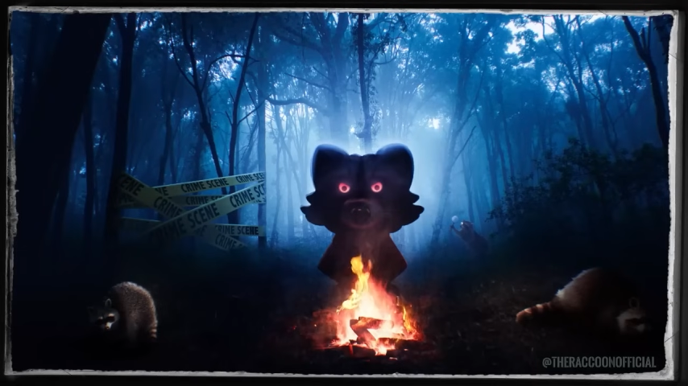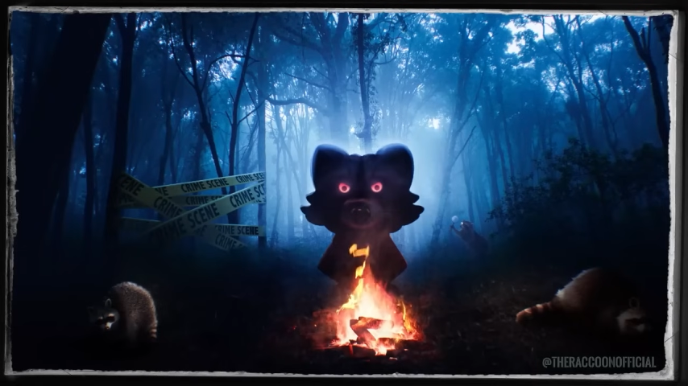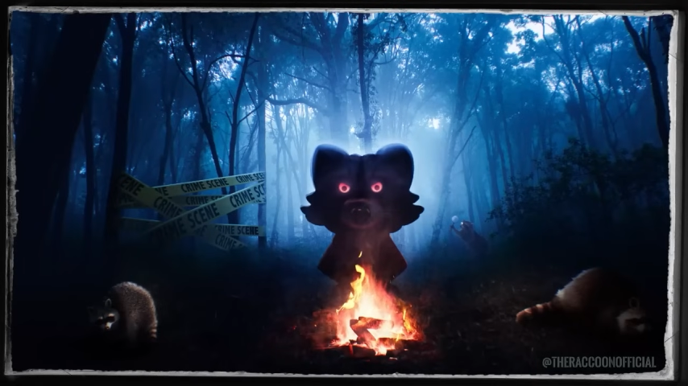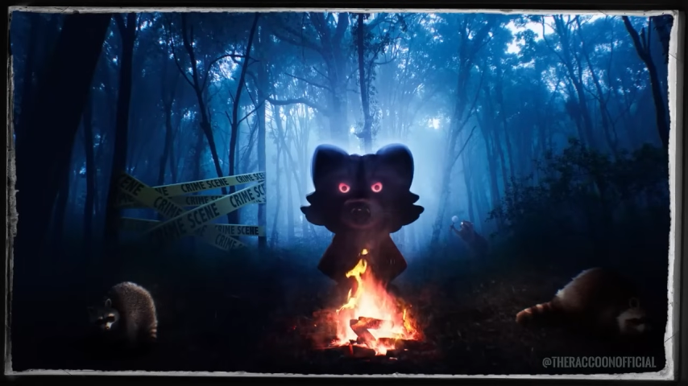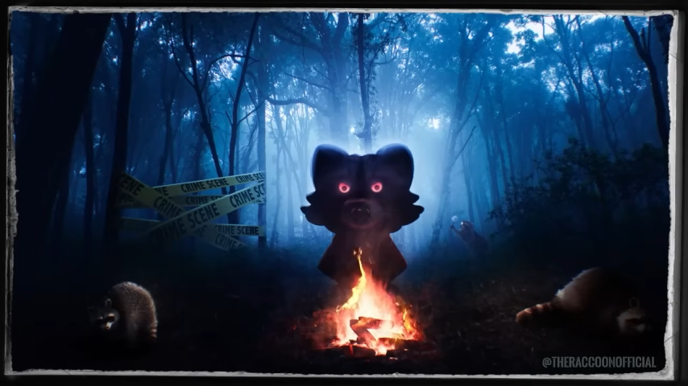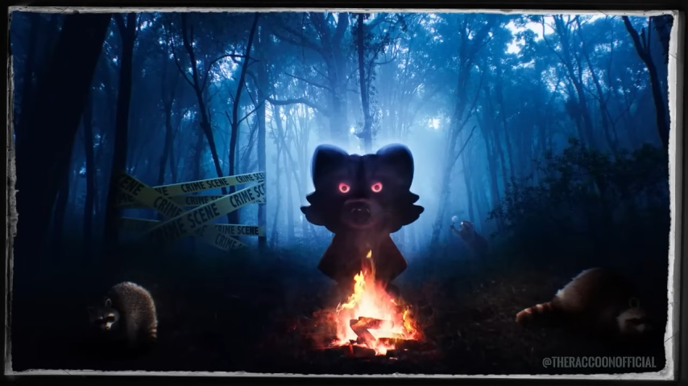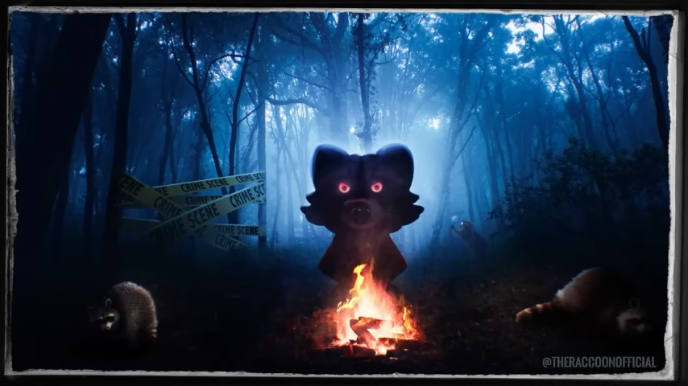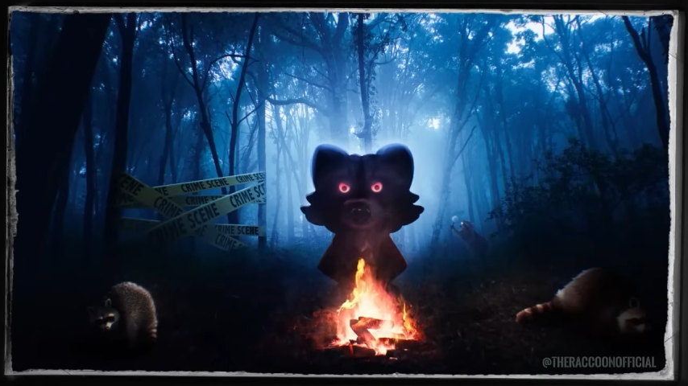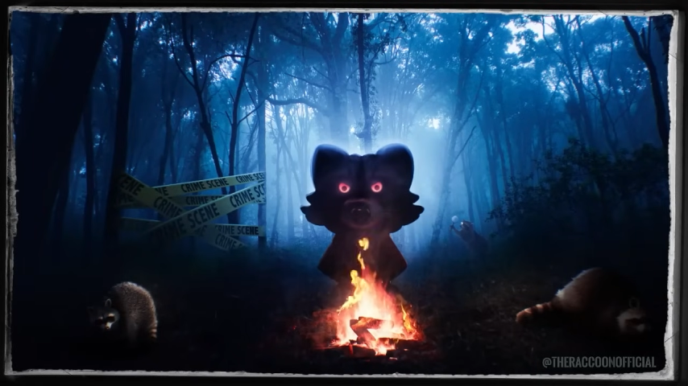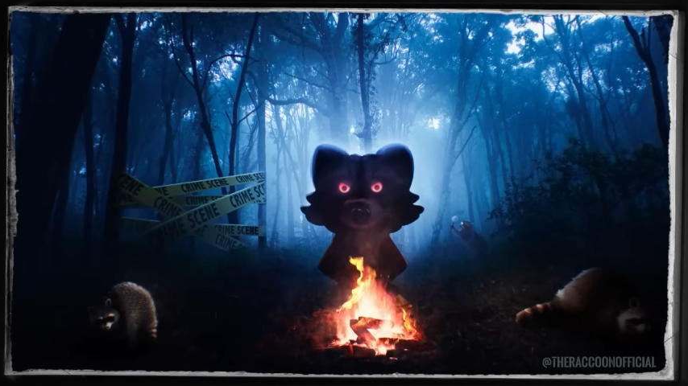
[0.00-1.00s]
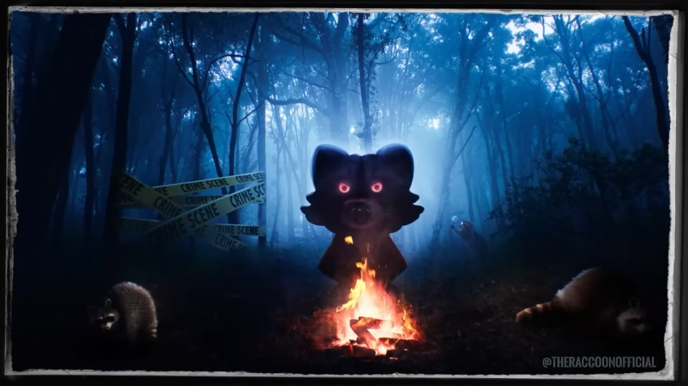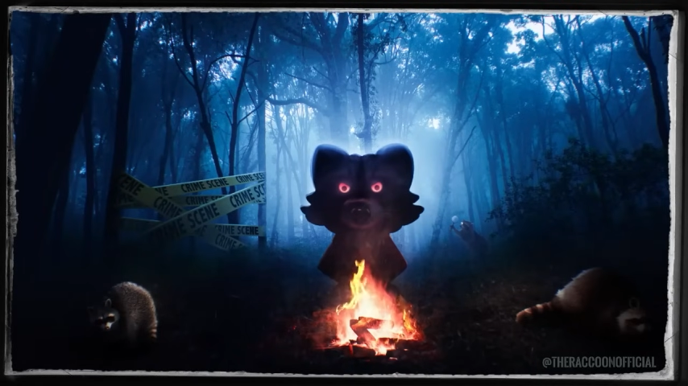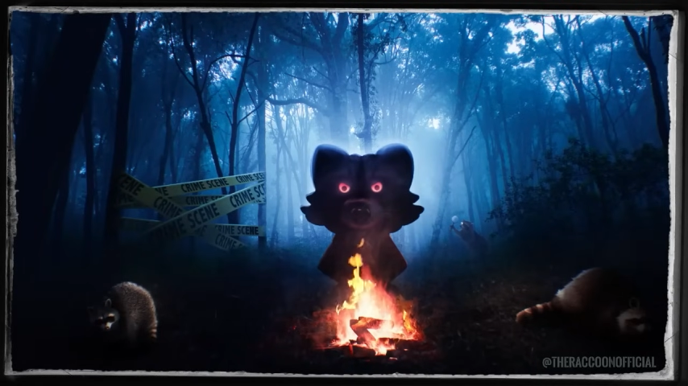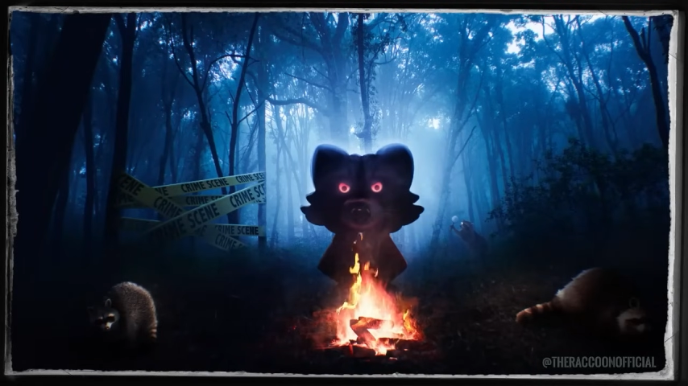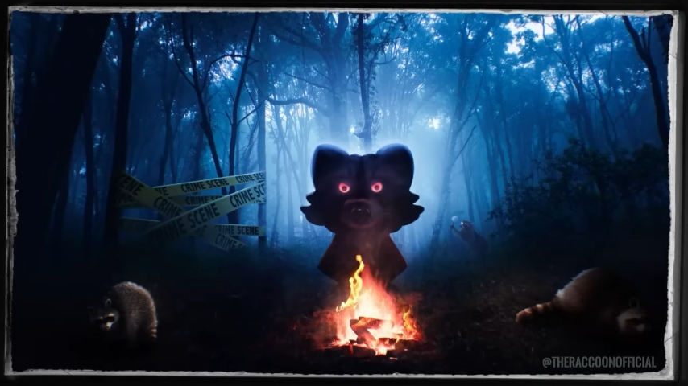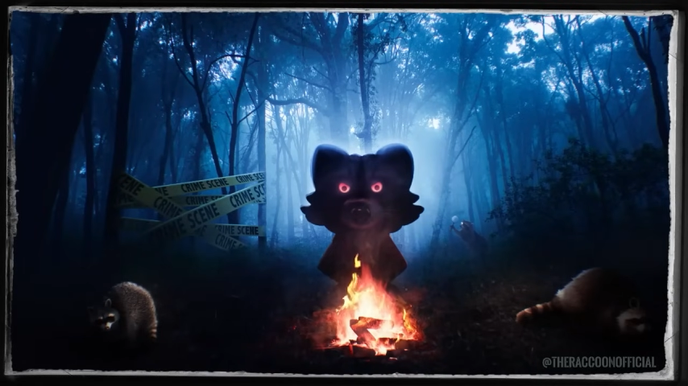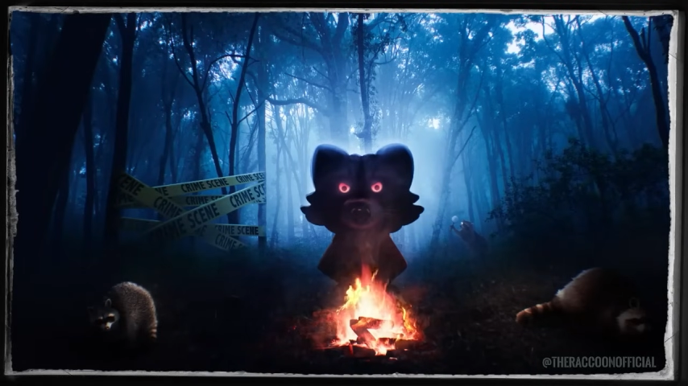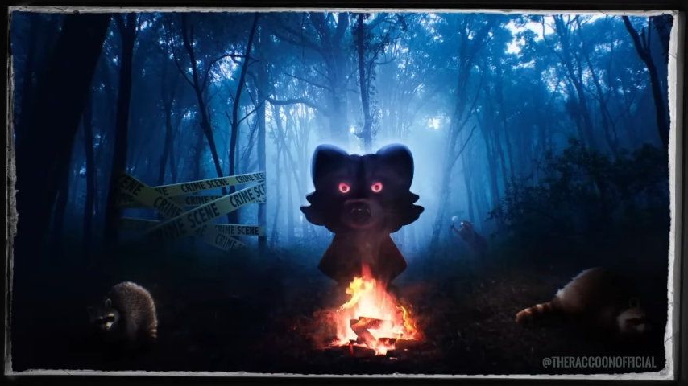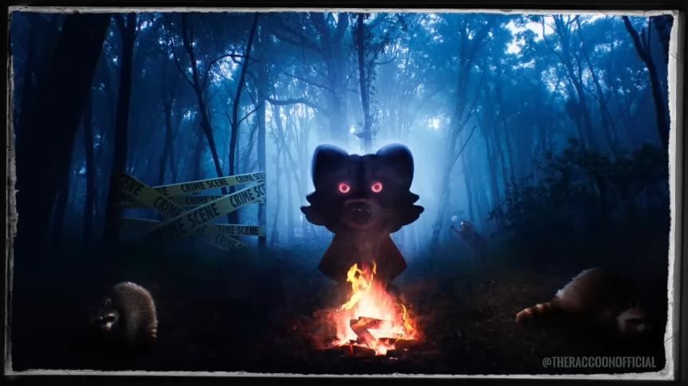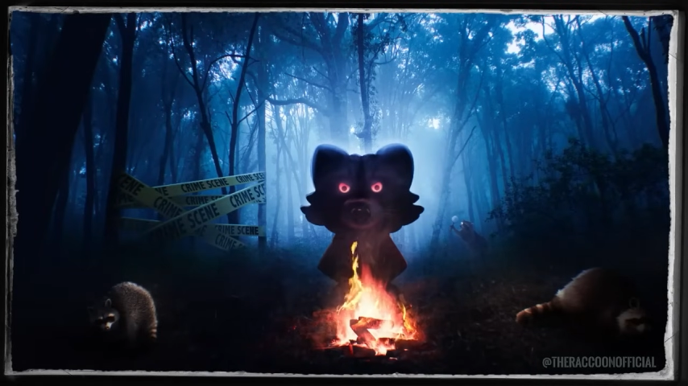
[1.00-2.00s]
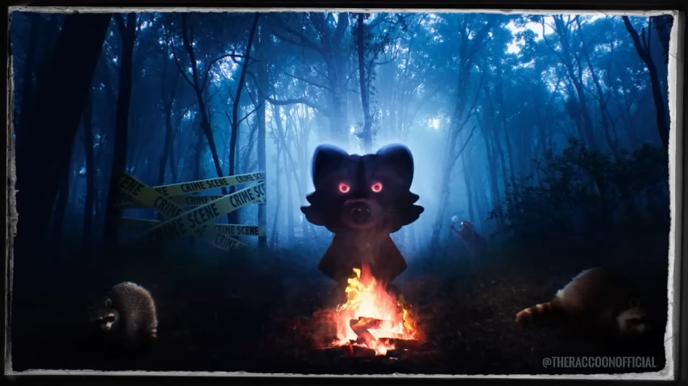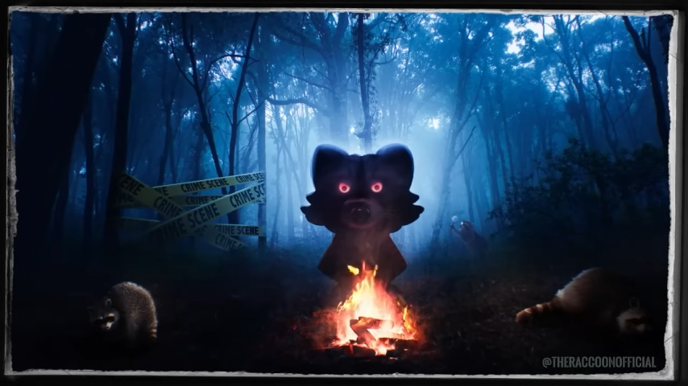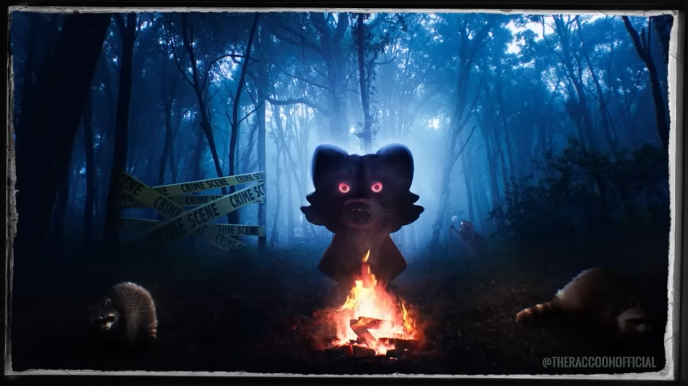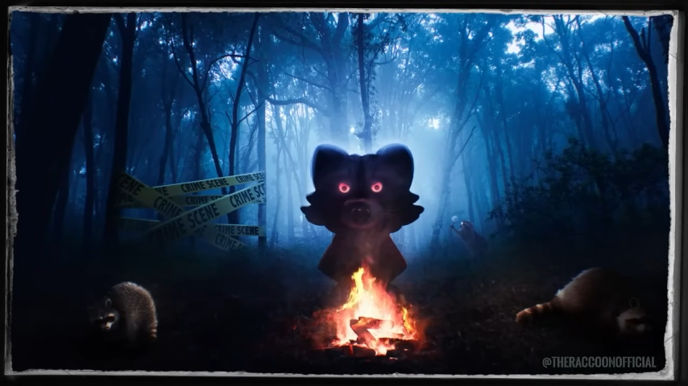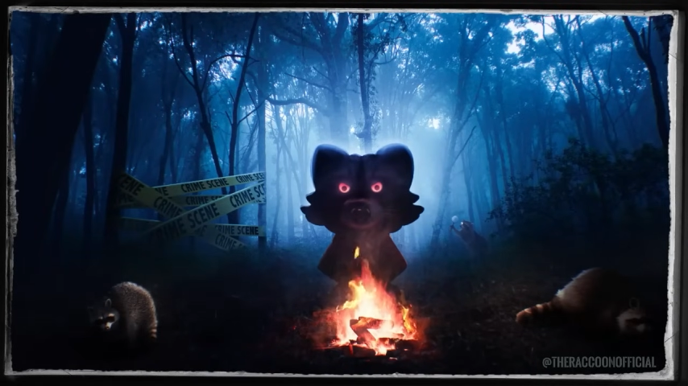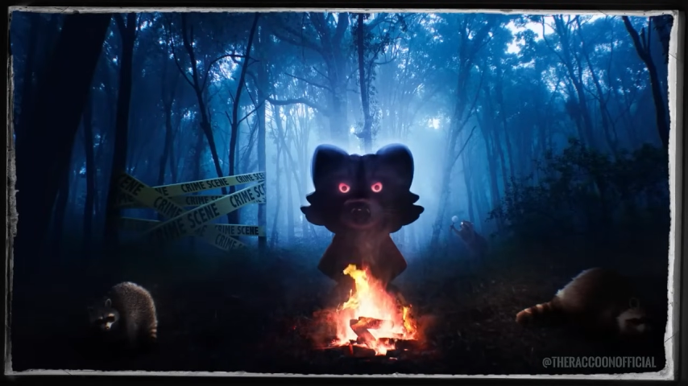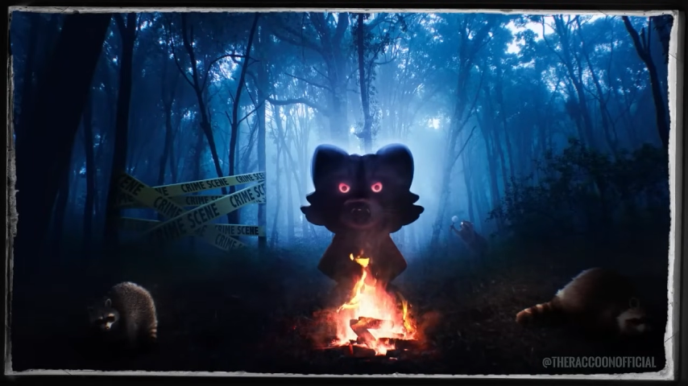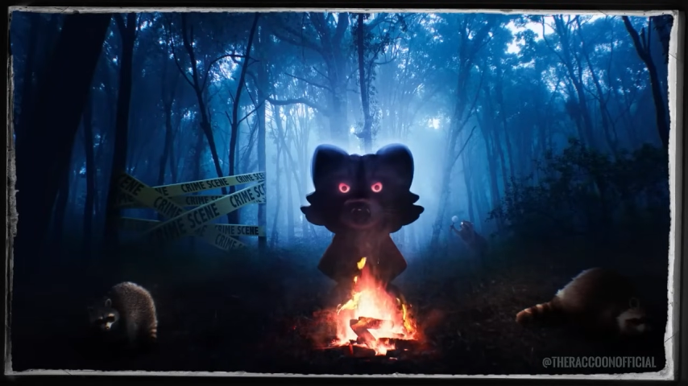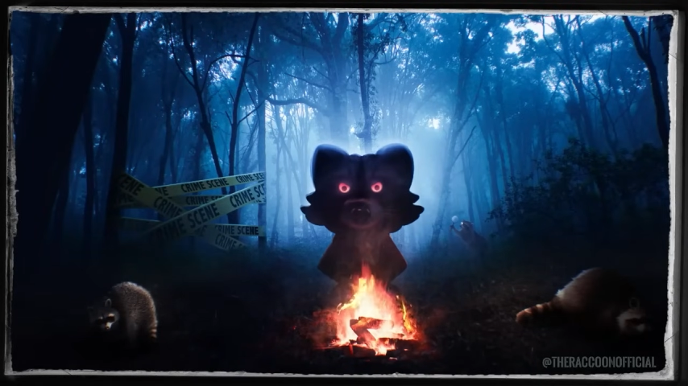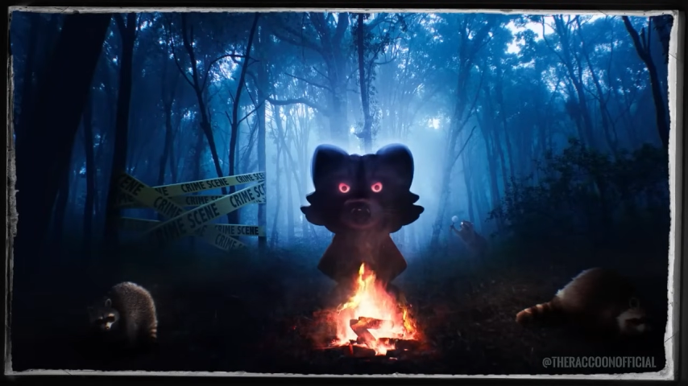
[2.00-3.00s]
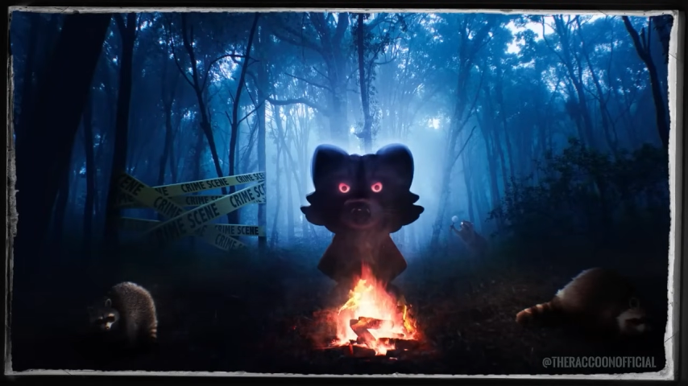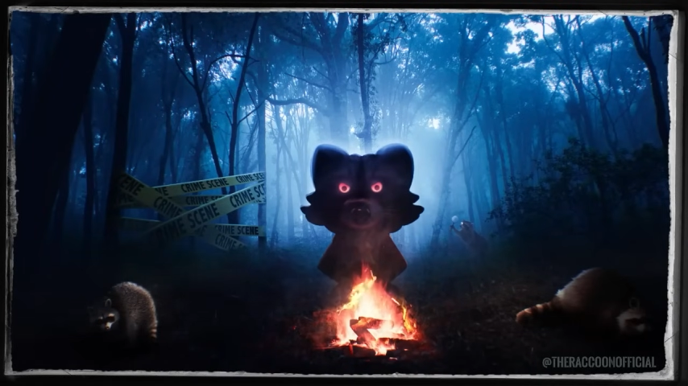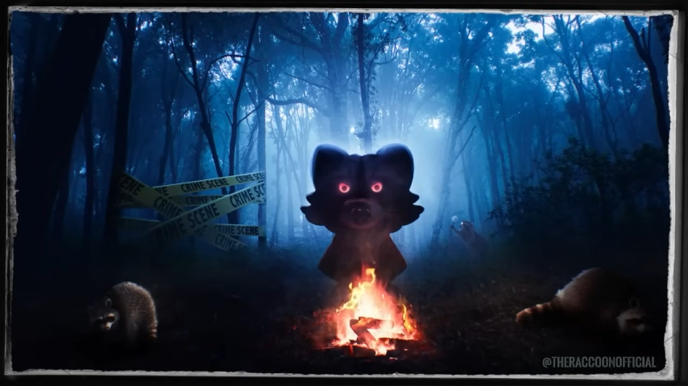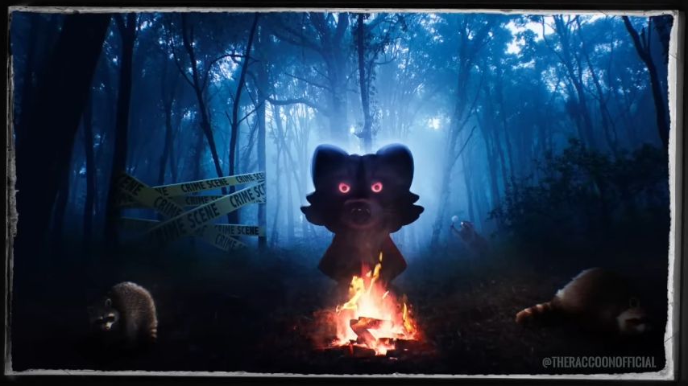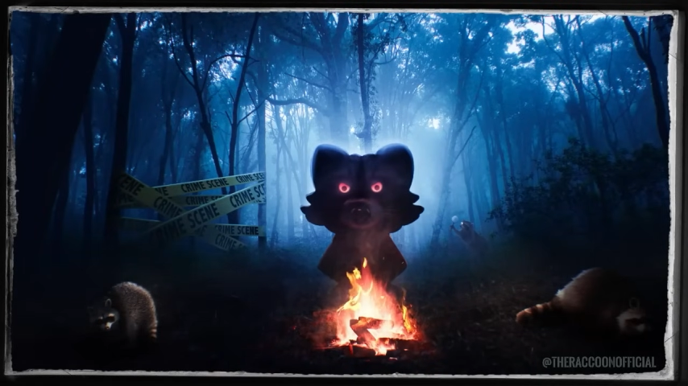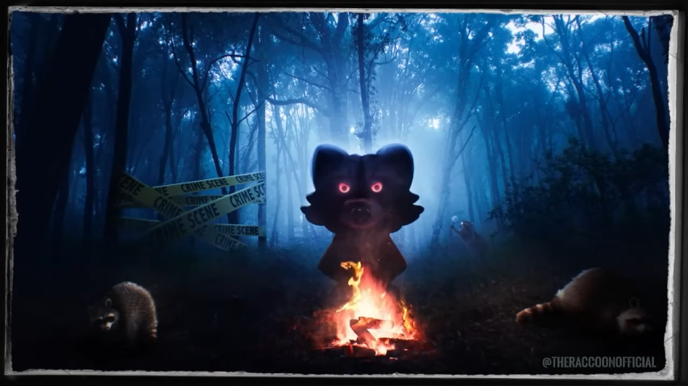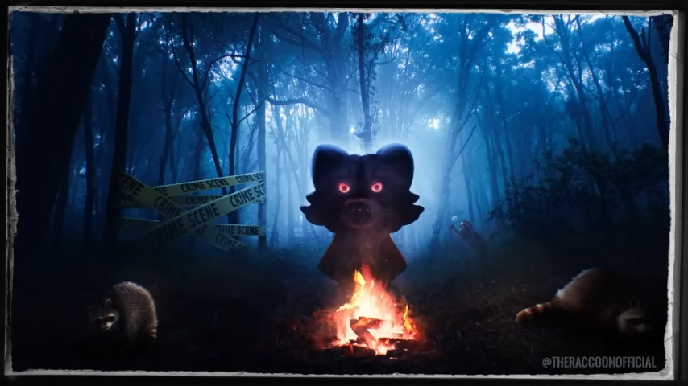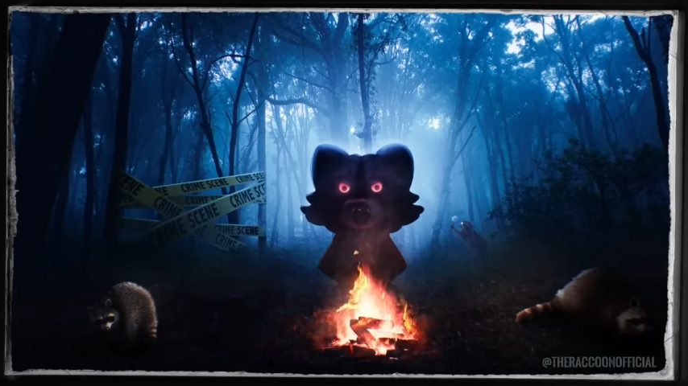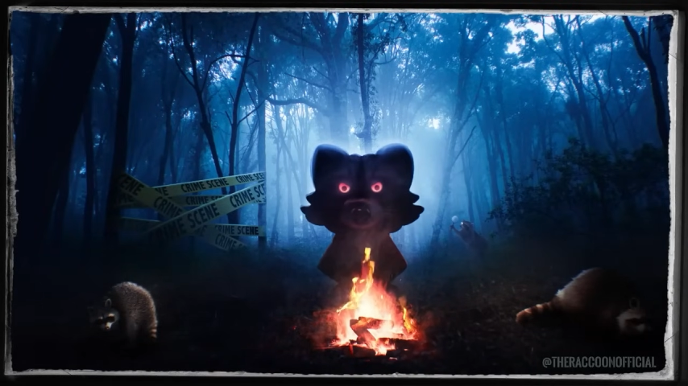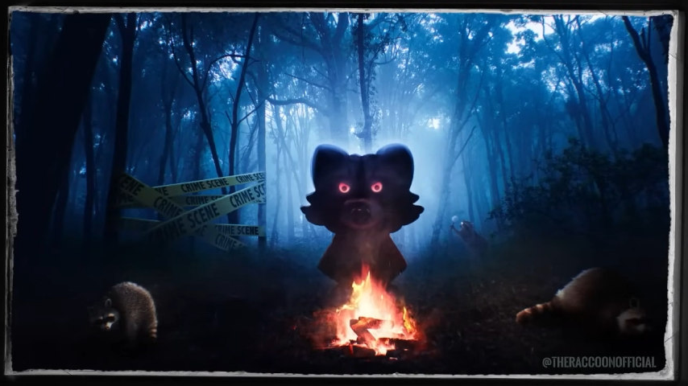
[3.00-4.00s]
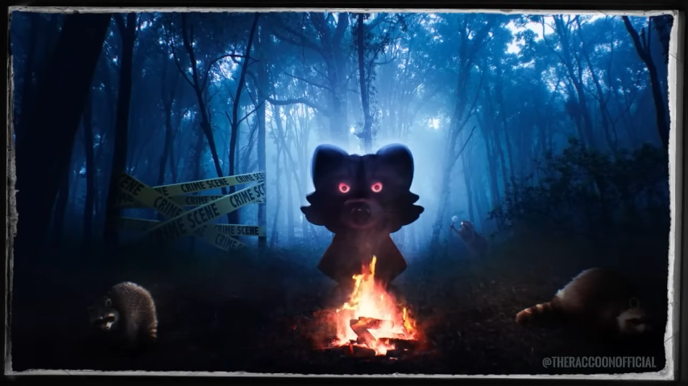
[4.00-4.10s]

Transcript: [unreadable: no face in view]